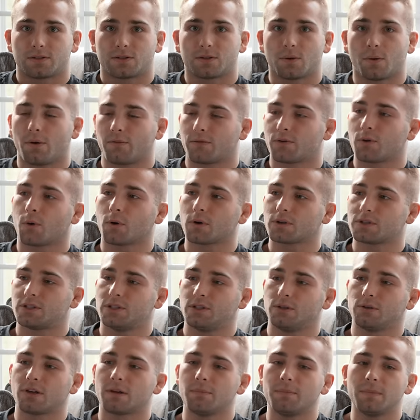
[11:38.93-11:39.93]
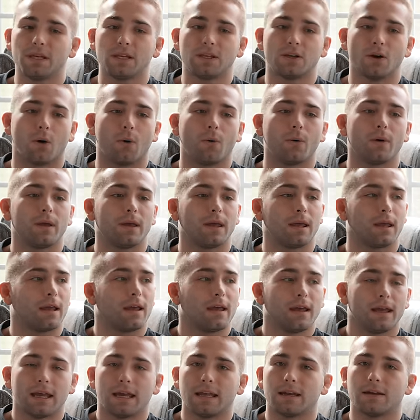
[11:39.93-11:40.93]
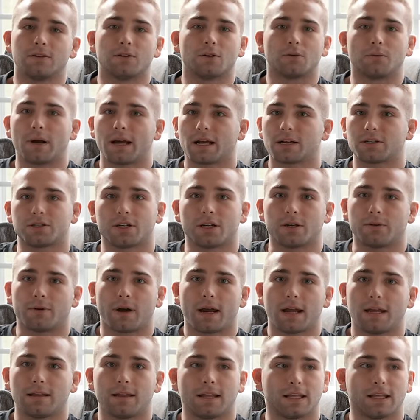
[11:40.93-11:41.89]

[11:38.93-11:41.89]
So of course, you can be going in a direction, right?